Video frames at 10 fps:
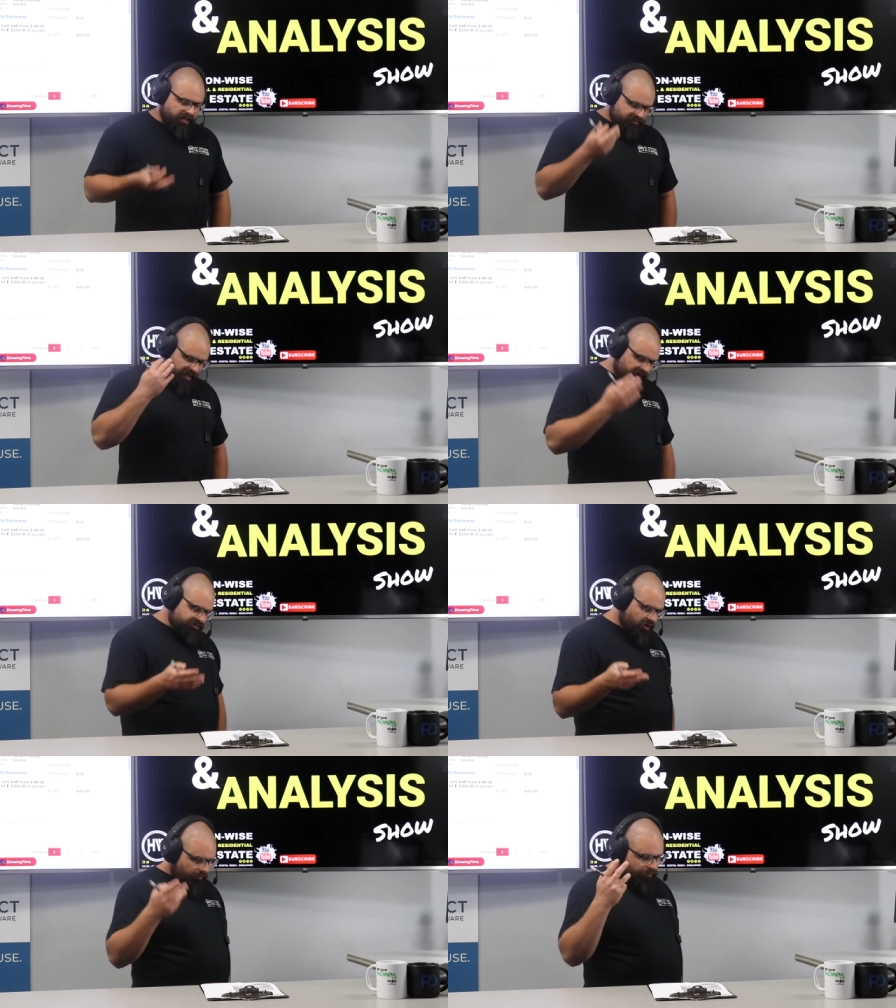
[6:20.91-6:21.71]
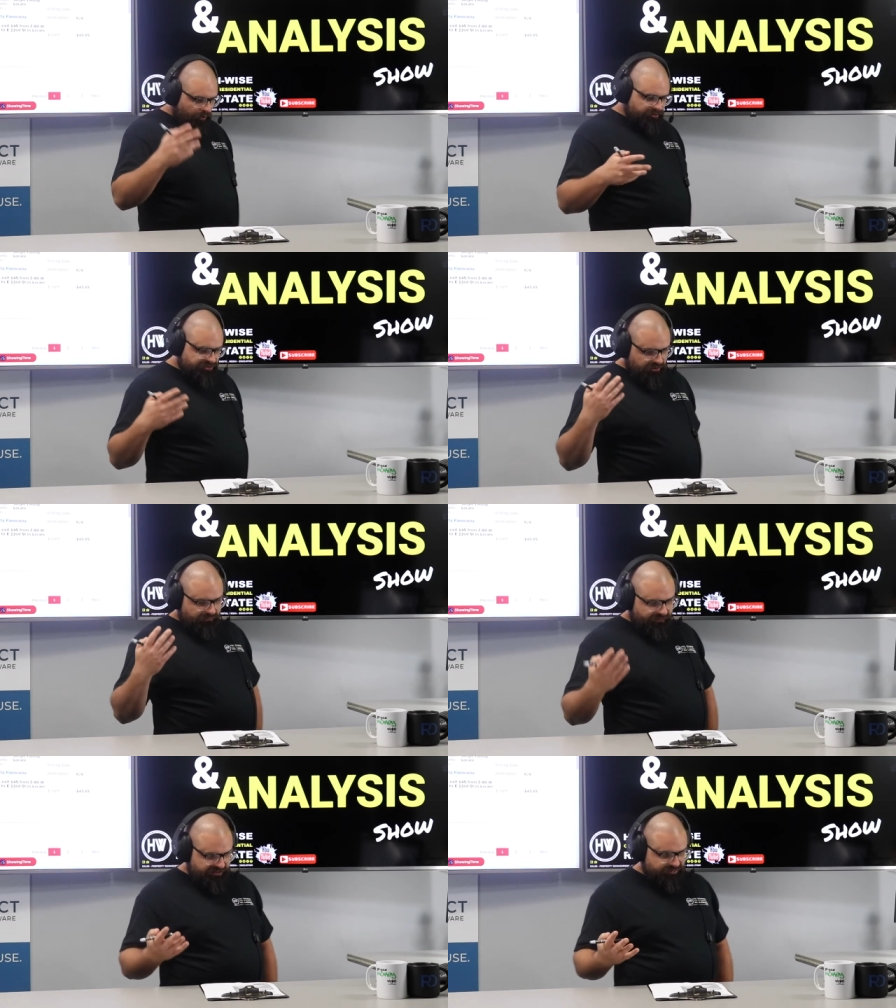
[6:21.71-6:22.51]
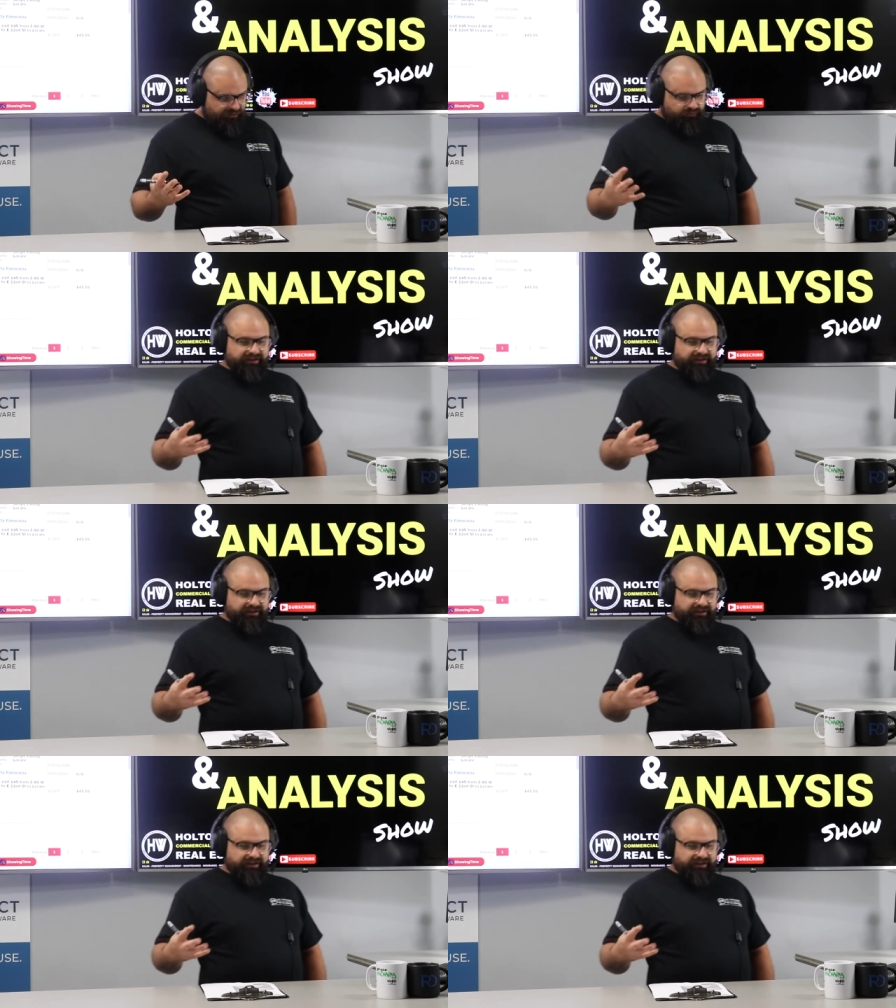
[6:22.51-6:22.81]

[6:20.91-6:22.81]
Tenants are important to your investments.